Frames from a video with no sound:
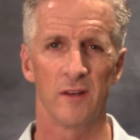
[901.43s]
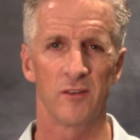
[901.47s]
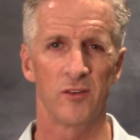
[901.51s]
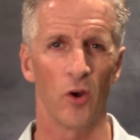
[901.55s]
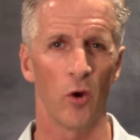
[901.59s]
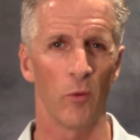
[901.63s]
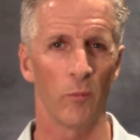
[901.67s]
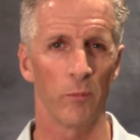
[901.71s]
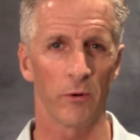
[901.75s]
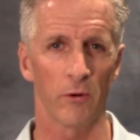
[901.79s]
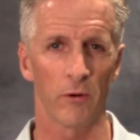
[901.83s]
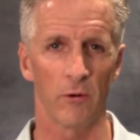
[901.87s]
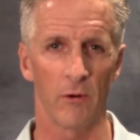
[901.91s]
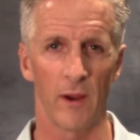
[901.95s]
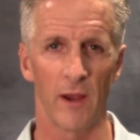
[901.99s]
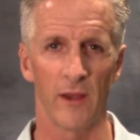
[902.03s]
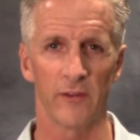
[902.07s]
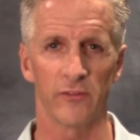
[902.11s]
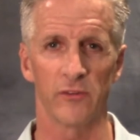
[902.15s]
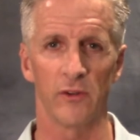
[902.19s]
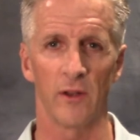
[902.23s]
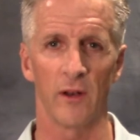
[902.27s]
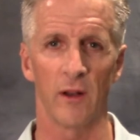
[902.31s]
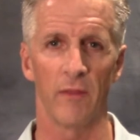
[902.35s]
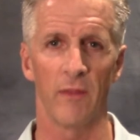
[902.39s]
Don't
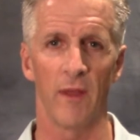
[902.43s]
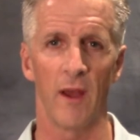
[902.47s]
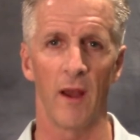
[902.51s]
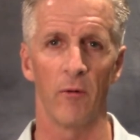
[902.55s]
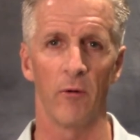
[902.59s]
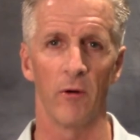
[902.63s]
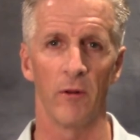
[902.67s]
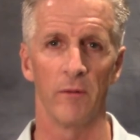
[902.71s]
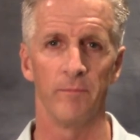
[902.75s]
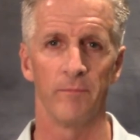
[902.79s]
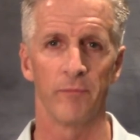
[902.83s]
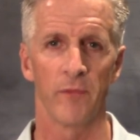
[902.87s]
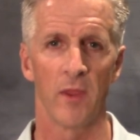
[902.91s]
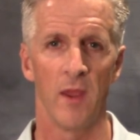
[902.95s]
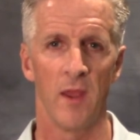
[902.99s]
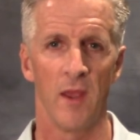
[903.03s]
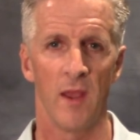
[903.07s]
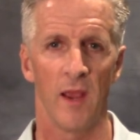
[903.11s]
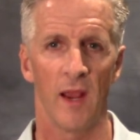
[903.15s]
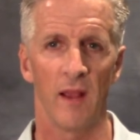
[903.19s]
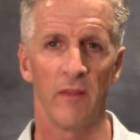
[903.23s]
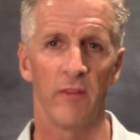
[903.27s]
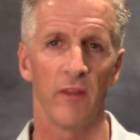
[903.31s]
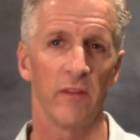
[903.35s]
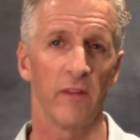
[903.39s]
procrastinate on that one.
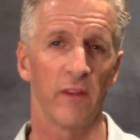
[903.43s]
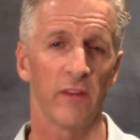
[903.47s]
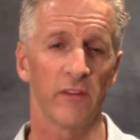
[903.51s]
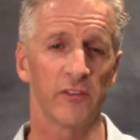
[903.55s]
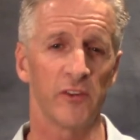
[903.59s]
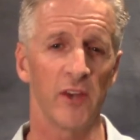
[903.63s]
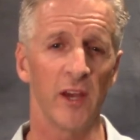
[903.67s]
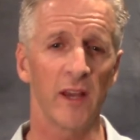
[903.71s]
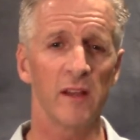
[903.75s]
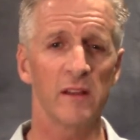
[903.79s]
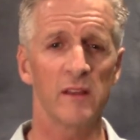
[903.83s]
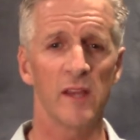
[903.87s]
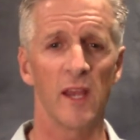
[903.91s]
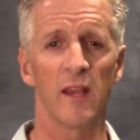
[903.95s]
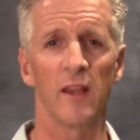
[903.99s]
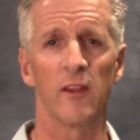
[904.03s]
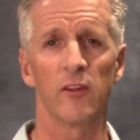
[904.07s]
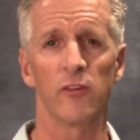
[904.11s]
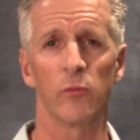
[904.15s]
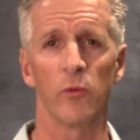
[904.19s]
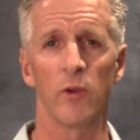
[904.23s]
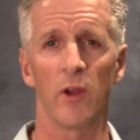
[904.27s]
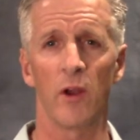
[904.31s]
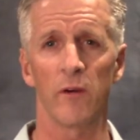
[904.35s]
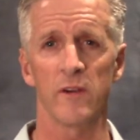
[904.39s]
And then the second thing
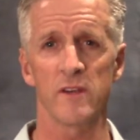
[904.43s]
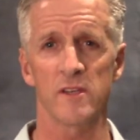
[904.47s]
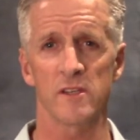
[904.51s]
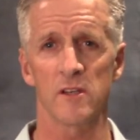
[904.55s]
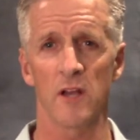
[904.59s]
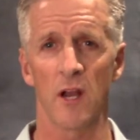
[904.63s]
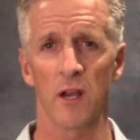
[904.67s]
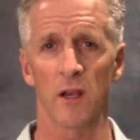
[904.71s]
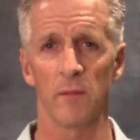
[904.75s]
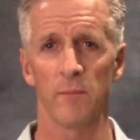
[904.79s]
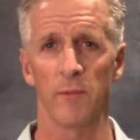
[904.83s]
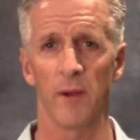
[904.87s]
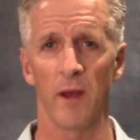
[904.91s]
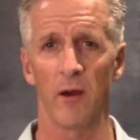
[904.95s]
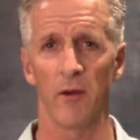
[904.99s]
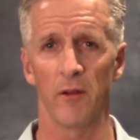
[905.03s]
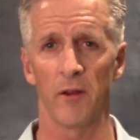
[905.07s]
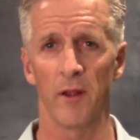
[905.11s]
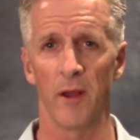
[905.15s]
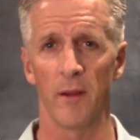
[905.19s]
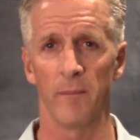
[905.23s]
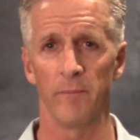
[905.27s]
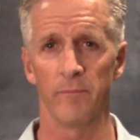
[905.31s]
is we always talk about,